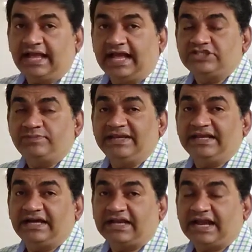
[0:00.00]
has
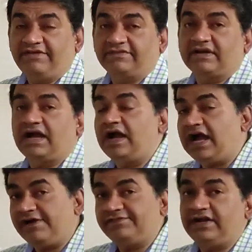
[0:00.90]
been arrived
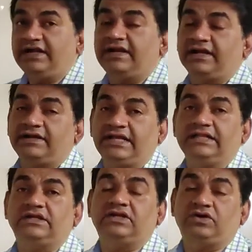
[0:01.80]
after
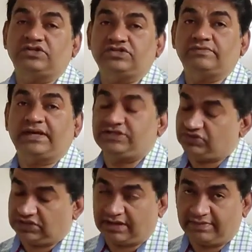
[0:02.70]
deducting the loss by
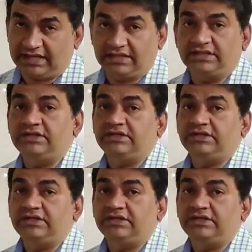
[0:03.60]
tsunami.